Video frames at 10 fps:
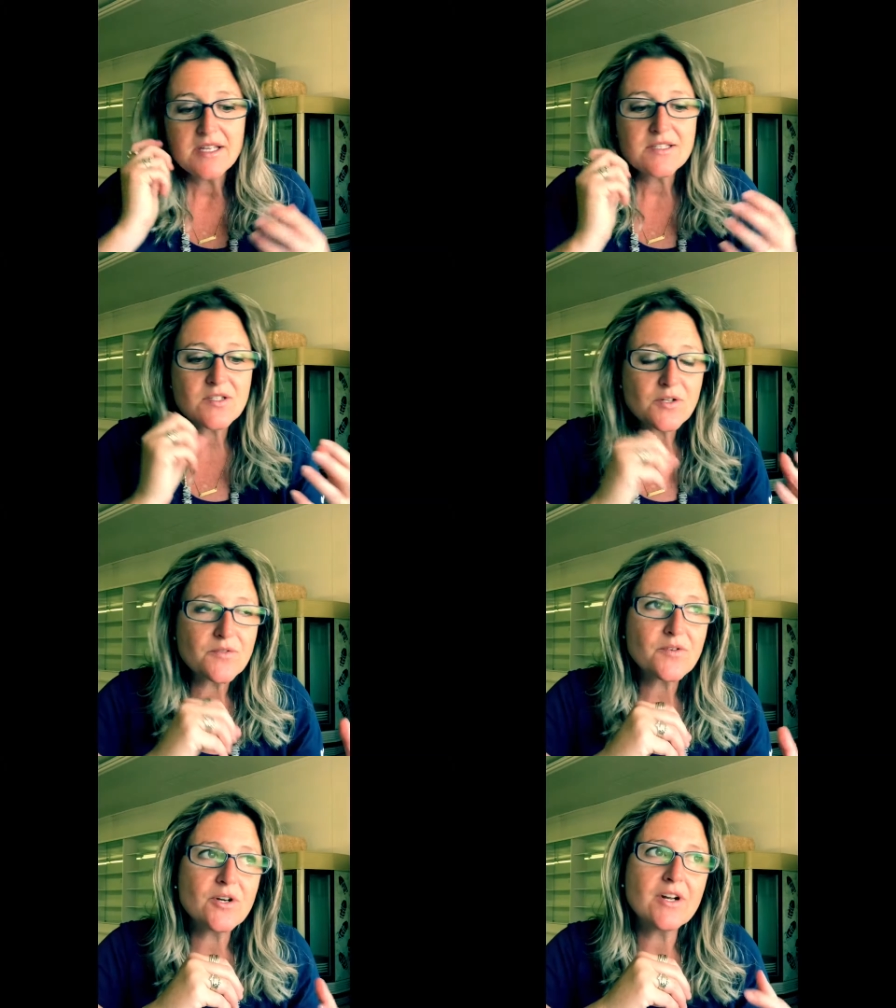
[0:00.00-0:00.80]

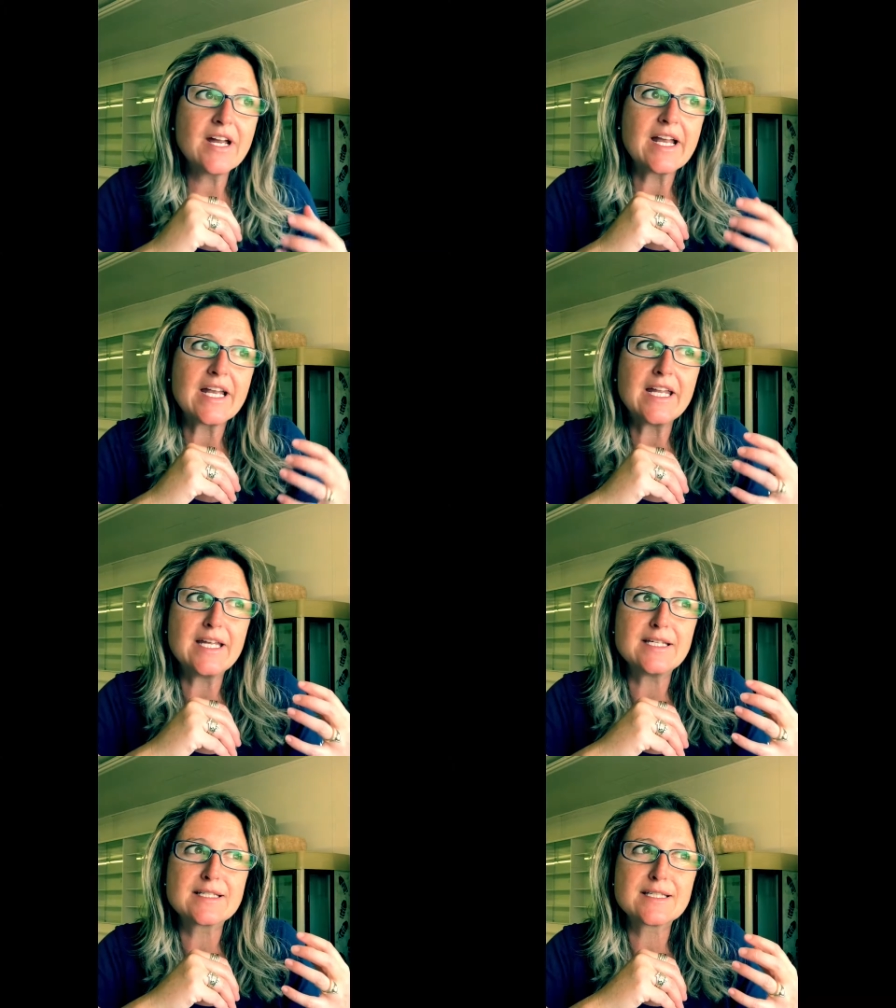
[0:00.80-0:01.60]
surfer and
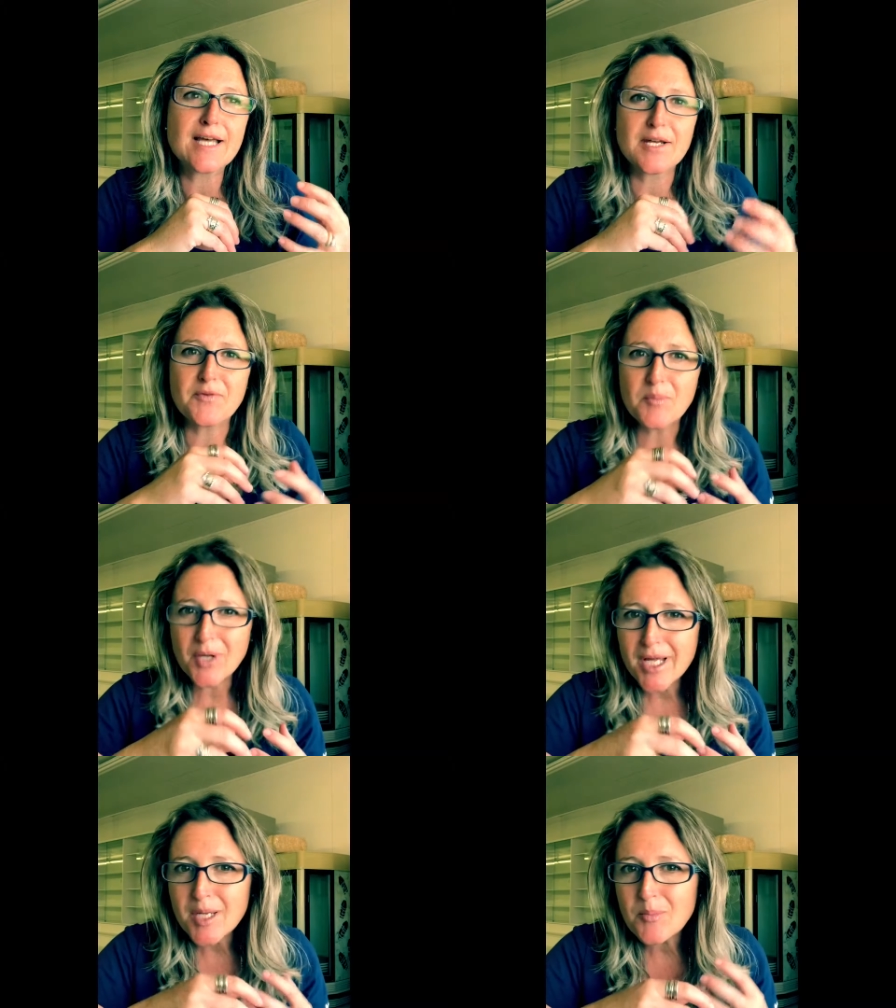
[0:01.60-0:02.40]
he's kind of a
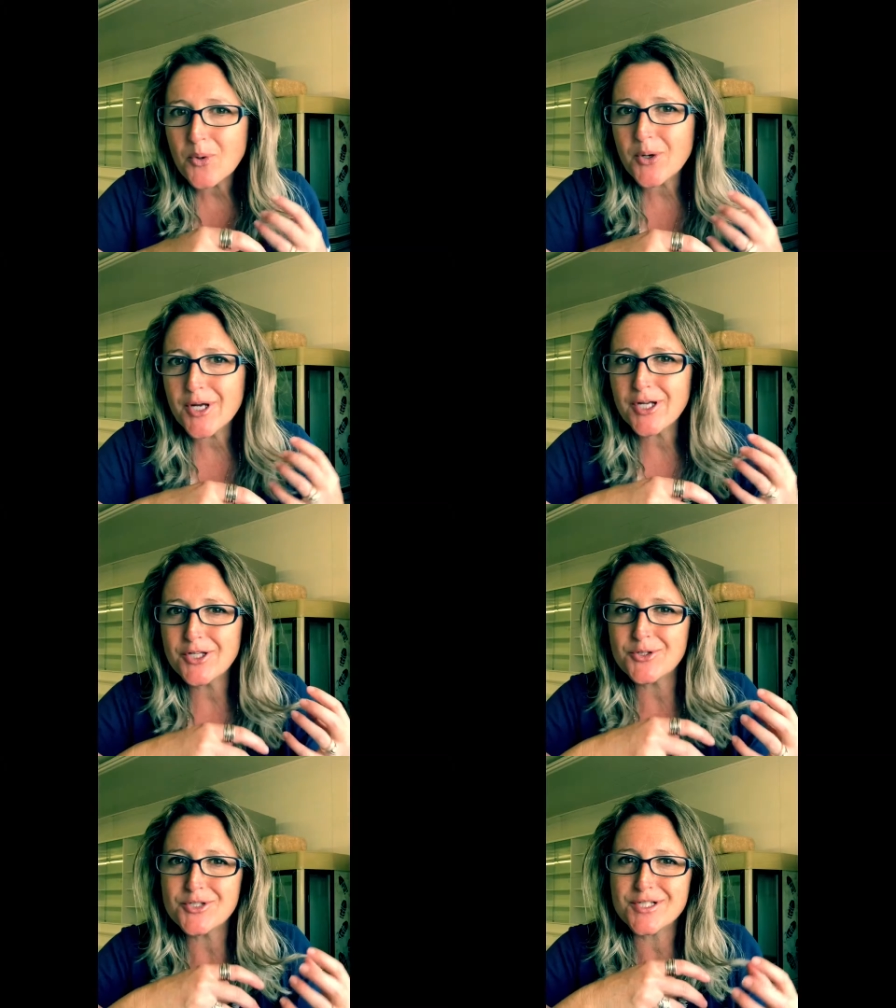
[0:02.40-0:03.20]
Playboy
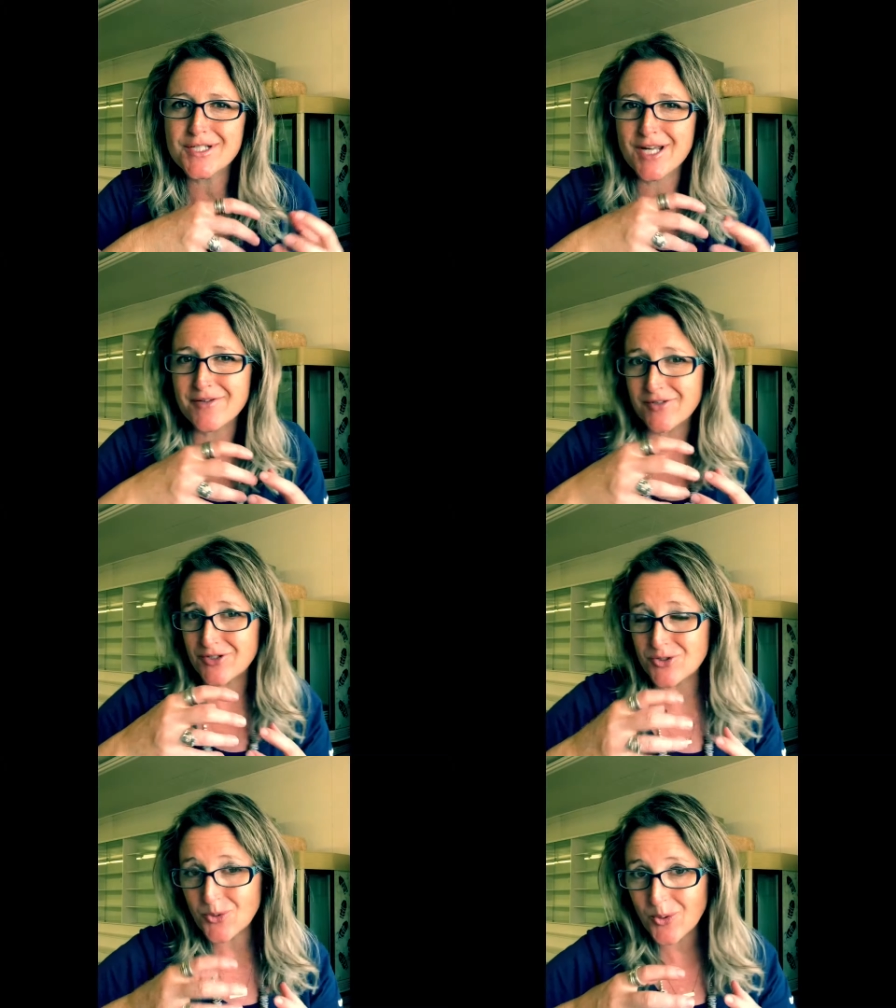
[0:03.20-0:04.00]
and you just kind of
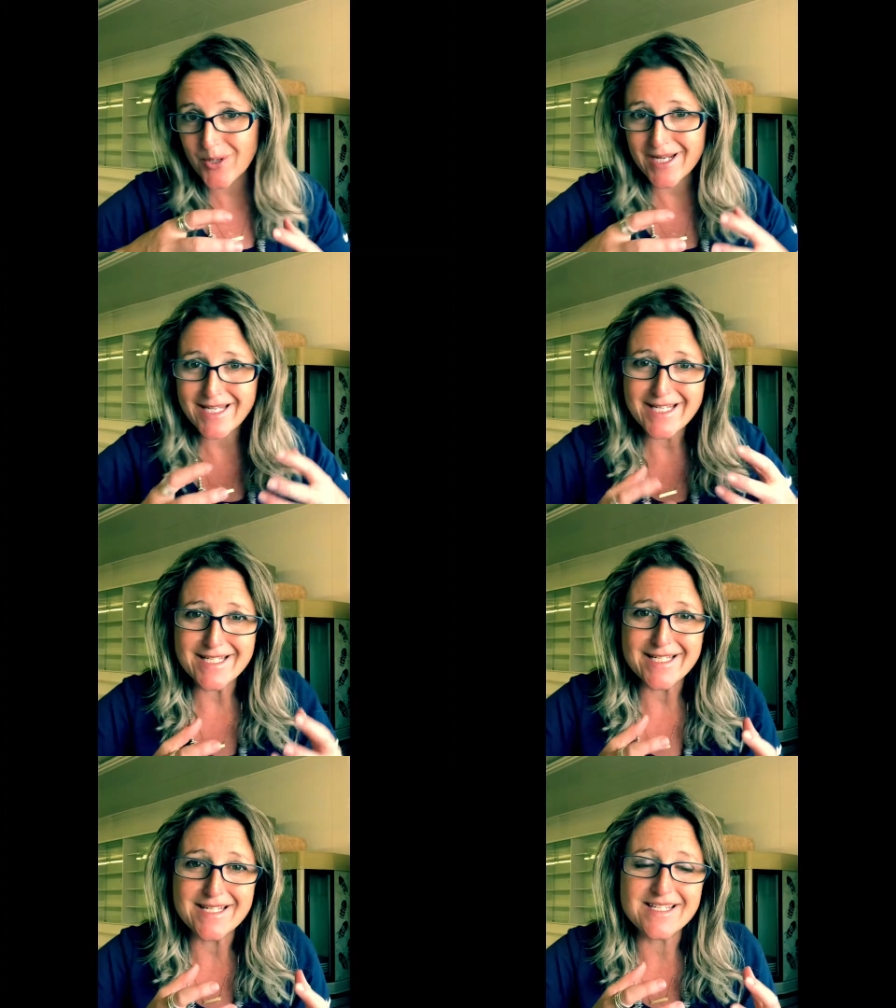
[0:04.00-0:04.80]
enjoy
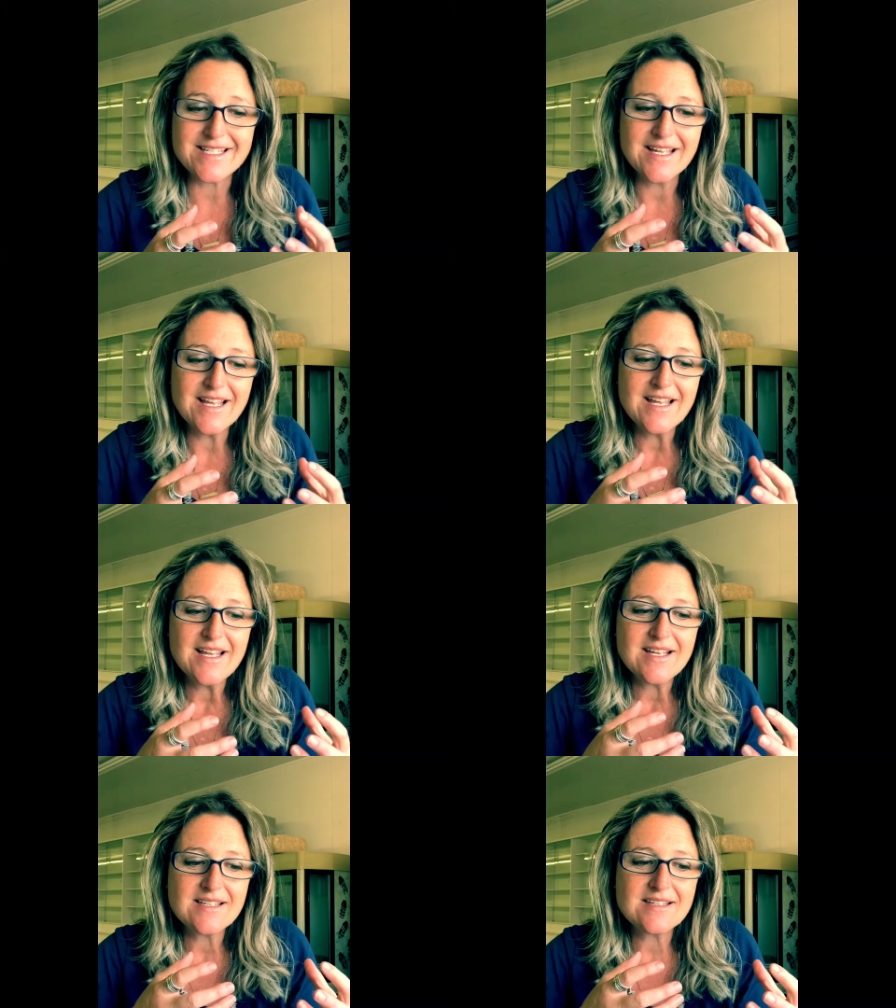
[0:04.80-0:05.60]
his
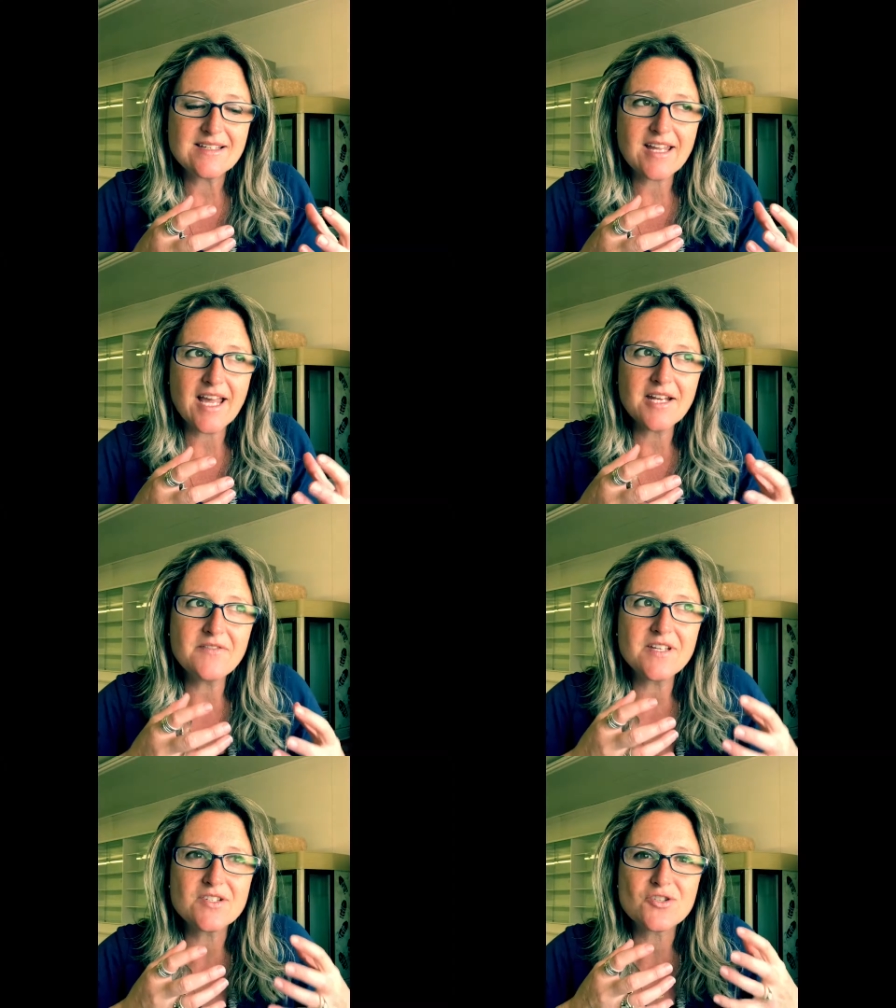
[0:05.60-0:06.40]
kind
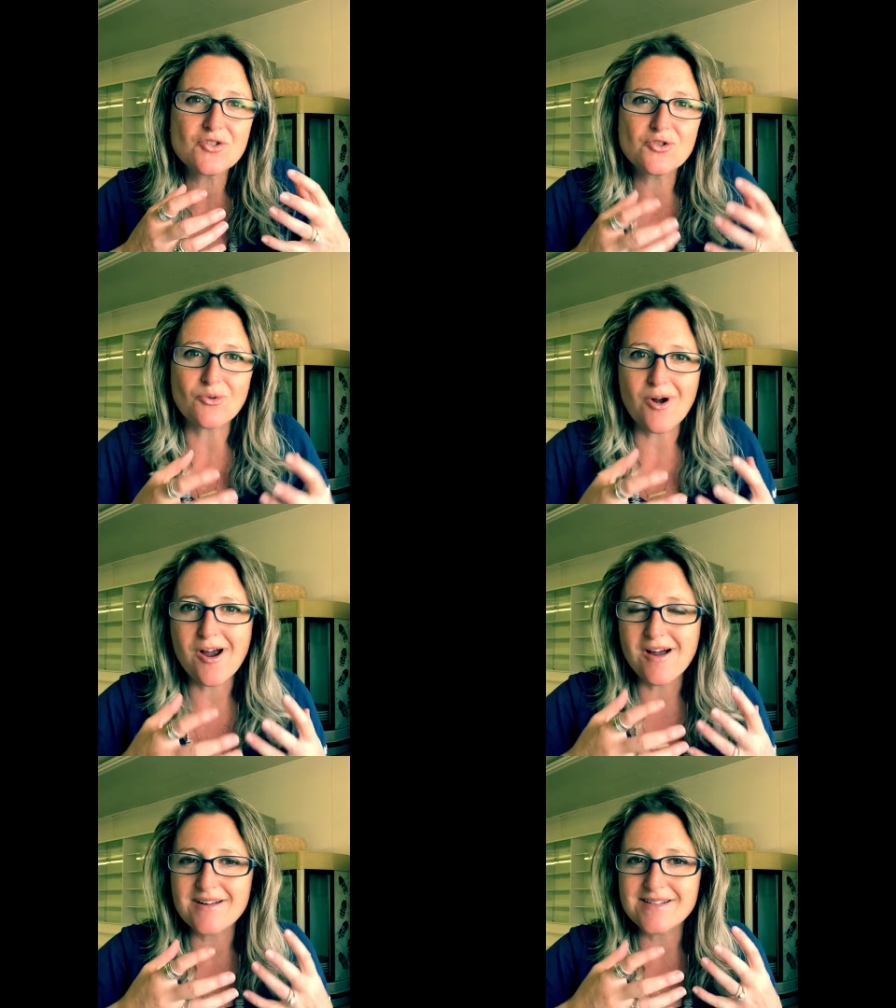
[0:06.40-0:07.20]
of his
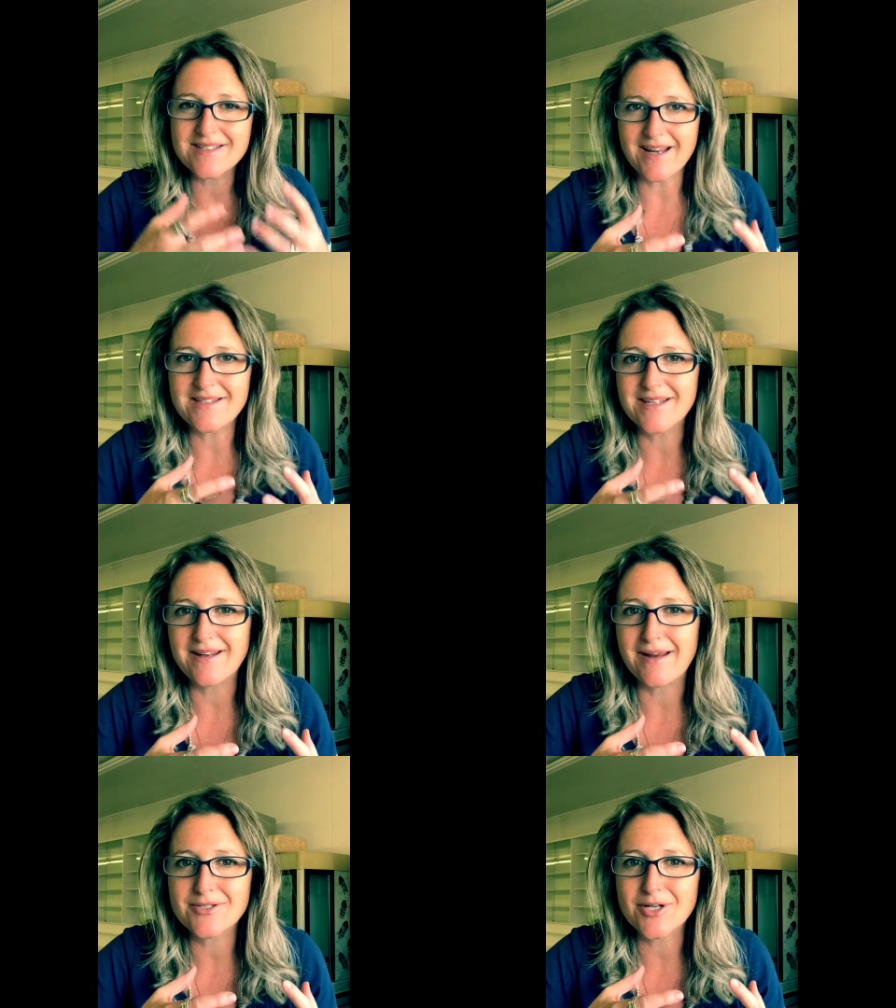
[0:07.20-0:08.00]
strong sexy
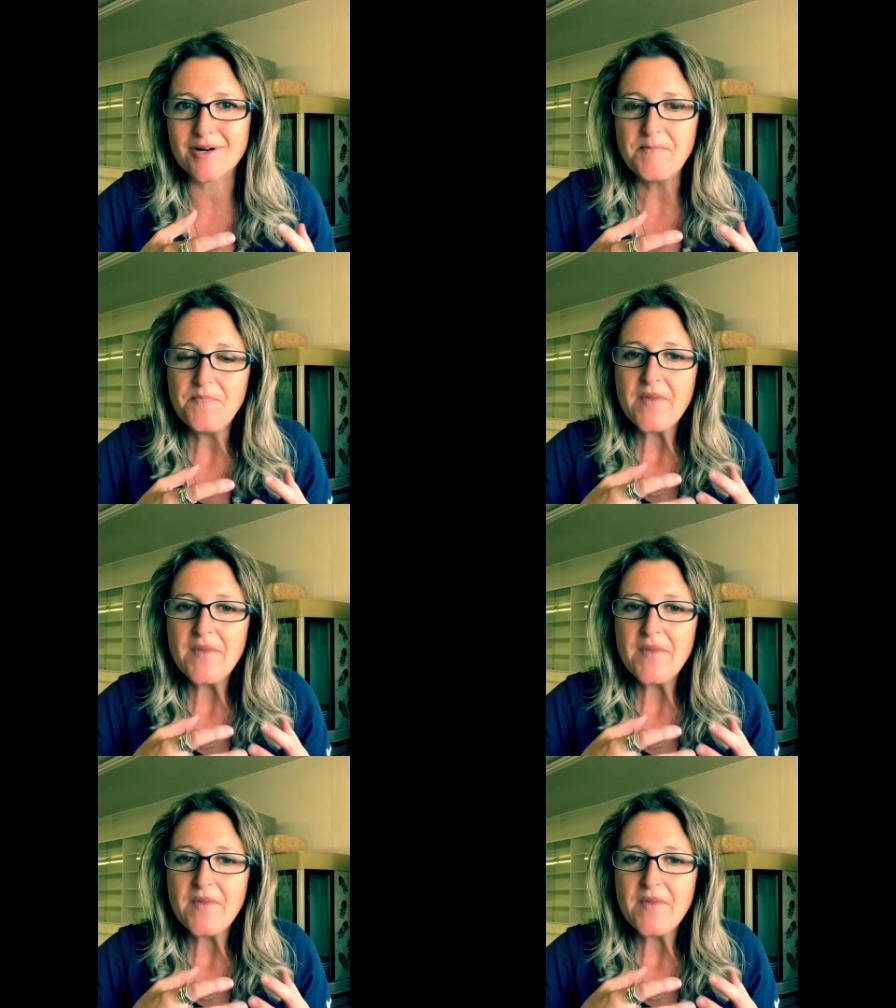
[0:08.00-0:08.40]
nature